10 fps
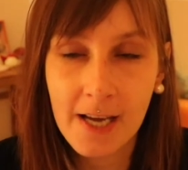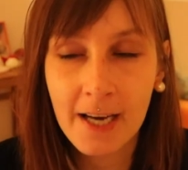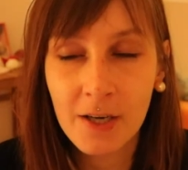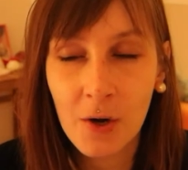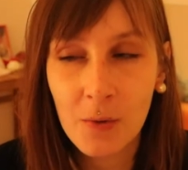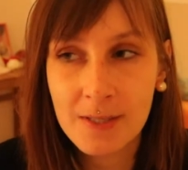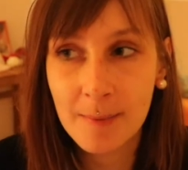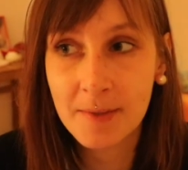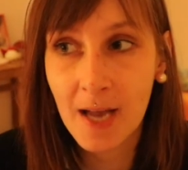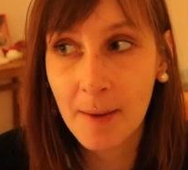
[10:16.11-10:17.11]
I know
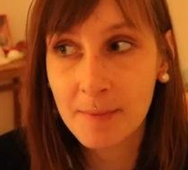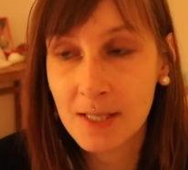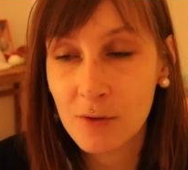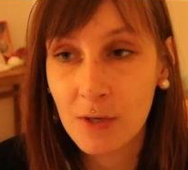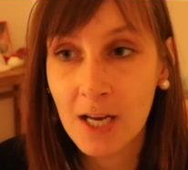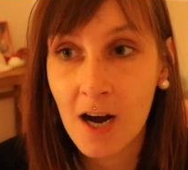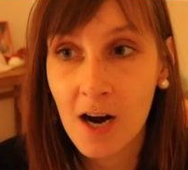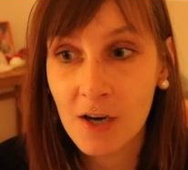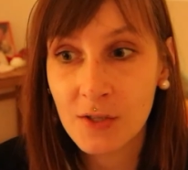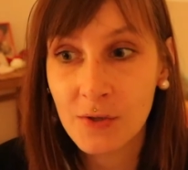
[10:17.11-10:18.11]
sometimes it's really
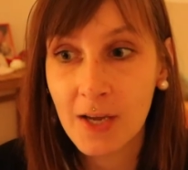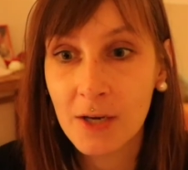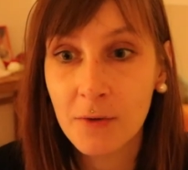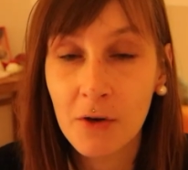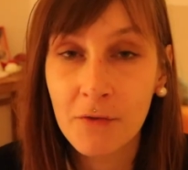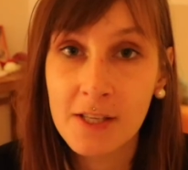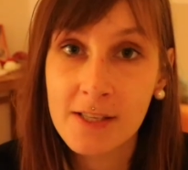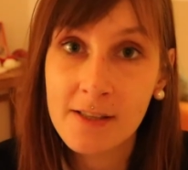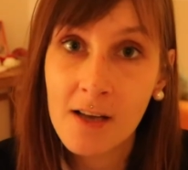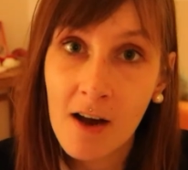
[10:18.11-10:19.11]
hard to get rid of this
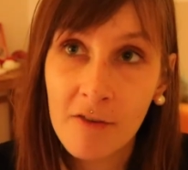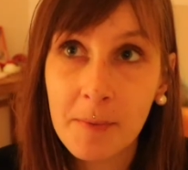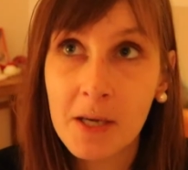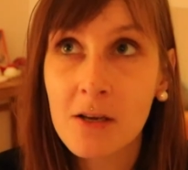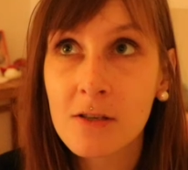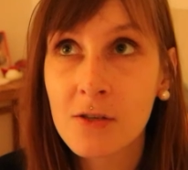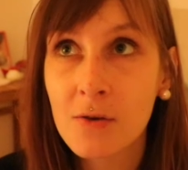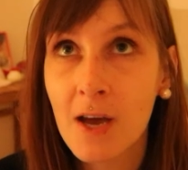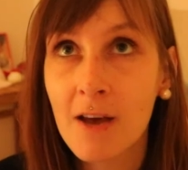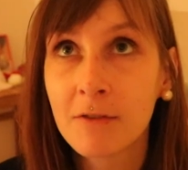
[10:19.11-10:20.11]
stuff because
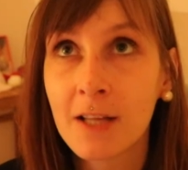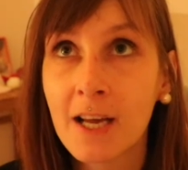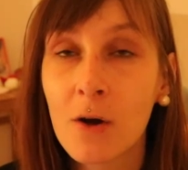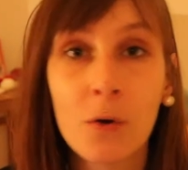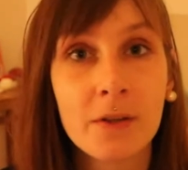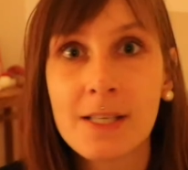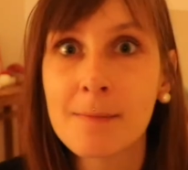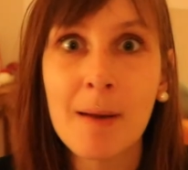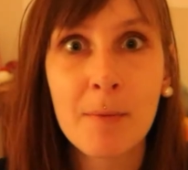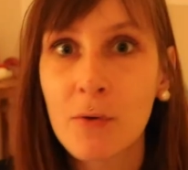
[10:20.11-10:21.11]
you have like all these
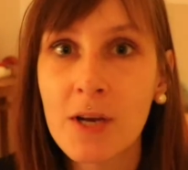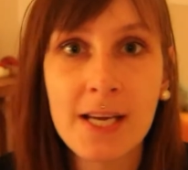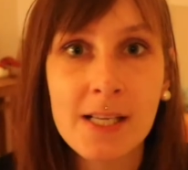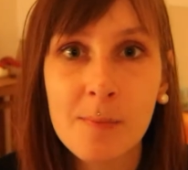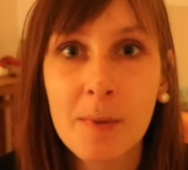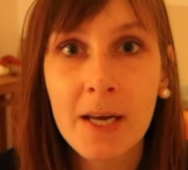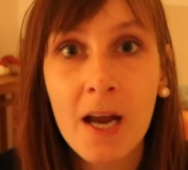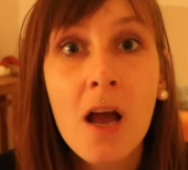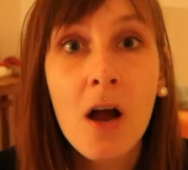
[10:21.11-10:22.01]
memories, but